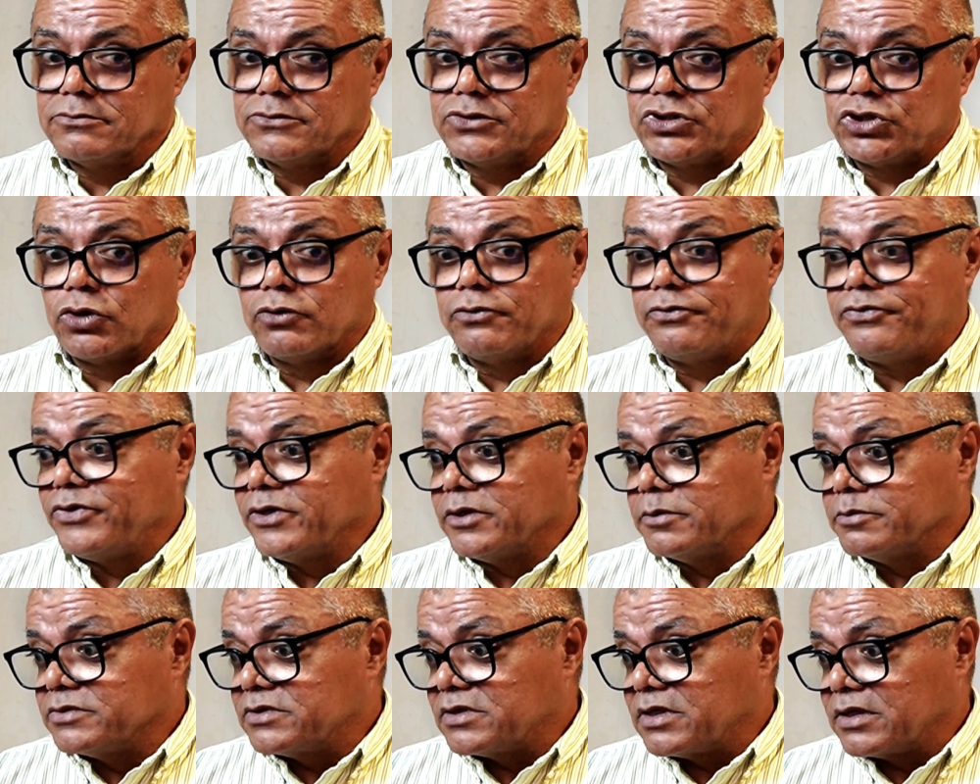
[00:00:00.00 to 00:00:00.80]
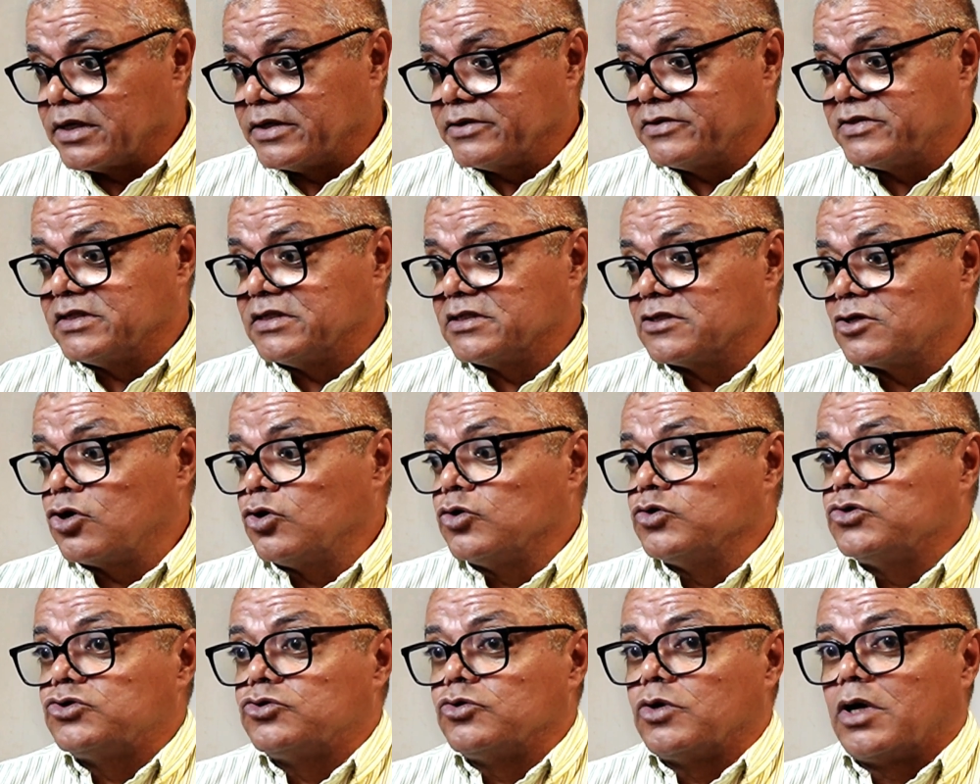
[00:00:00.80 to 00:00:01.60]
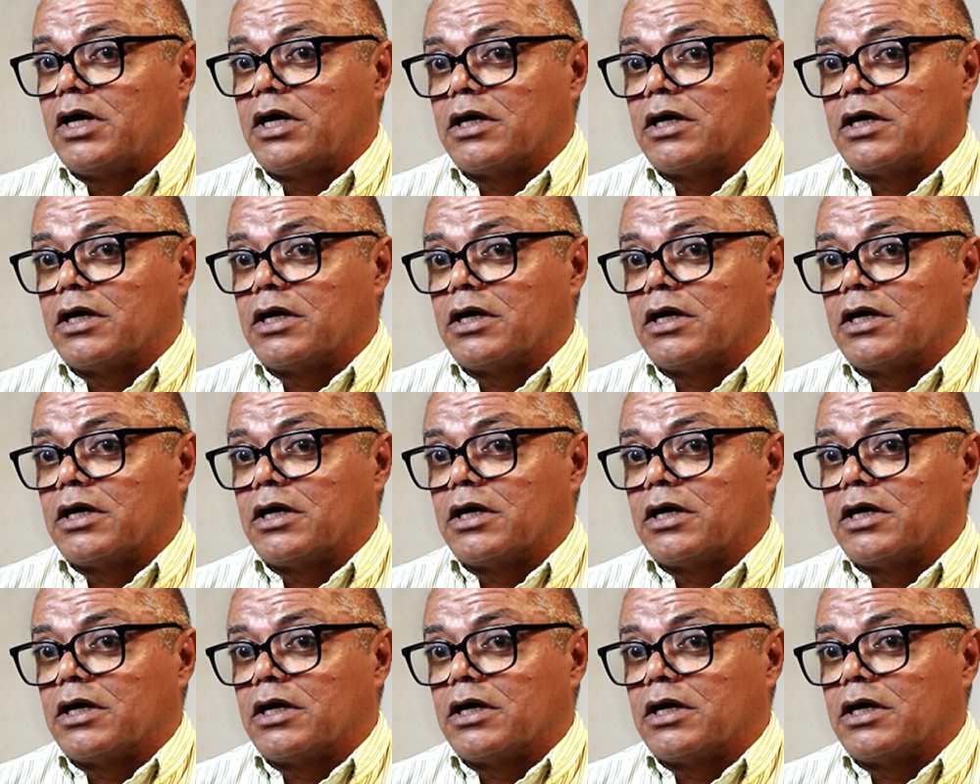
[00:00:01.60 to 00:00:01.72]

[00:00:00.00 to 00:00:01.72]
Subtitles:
show films closer to